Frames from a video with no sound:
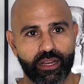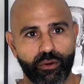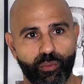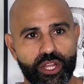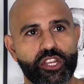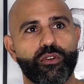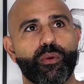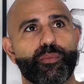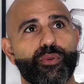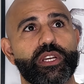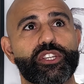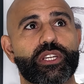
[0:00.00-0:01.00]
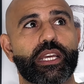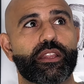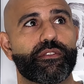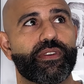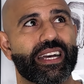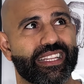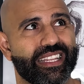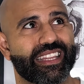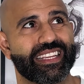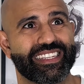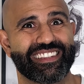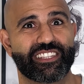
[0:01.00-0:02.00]
when you appreciate the fact that
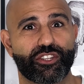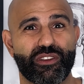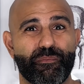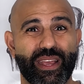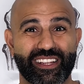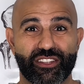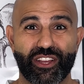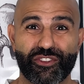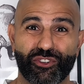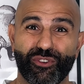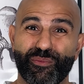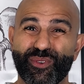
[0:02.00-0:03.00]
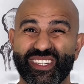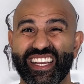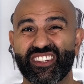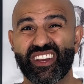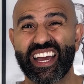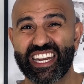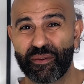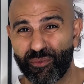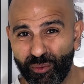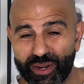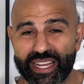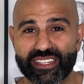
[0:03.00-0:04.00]
this is such a big surgical procedure and it
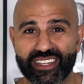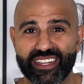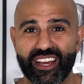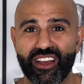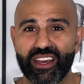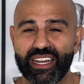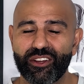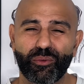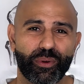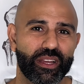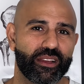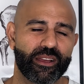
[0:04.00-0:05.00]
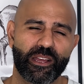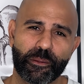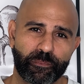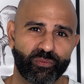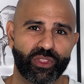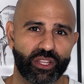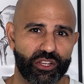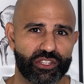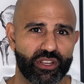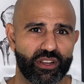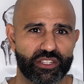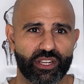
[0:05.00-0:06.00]
probably is going to hurt a little bit, you
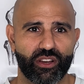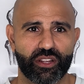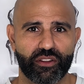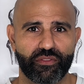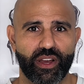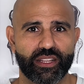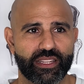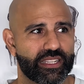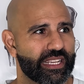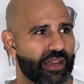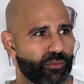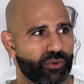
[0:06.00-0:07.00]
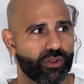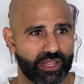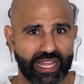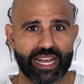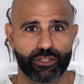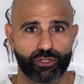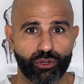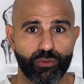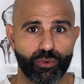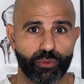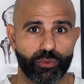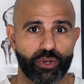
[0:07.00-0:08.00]
start to kind of understand, well, look, that's
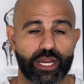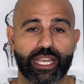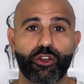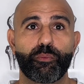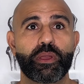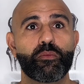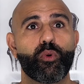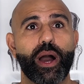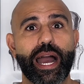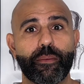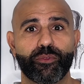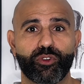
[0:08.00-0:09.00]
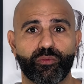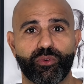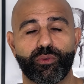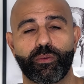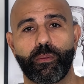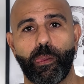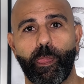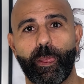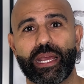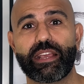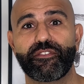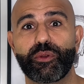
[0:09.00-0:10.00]
normal. Like, it would be more abnormal
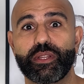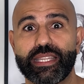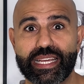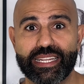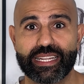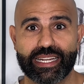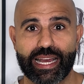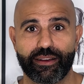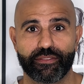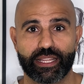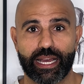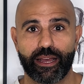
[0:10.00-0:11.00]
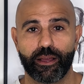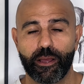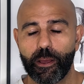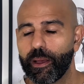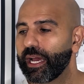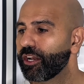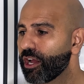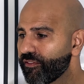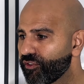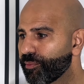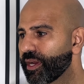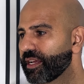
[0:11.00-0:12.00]
if you didn't have that. And
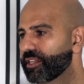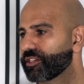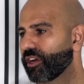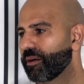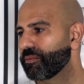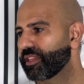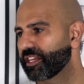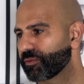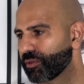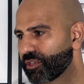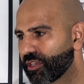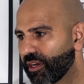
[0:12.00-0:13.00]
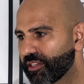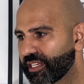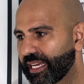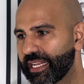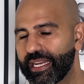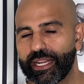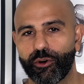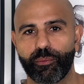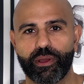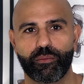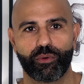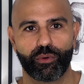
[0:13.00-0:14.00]
over a period of time, things will start to get a little
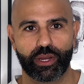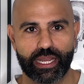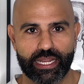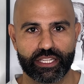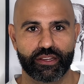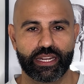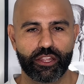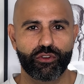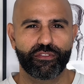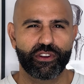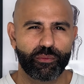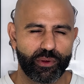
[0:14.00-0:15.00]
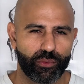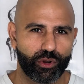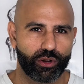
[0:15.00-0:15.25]
bit more easier, and then you'll feel a bit more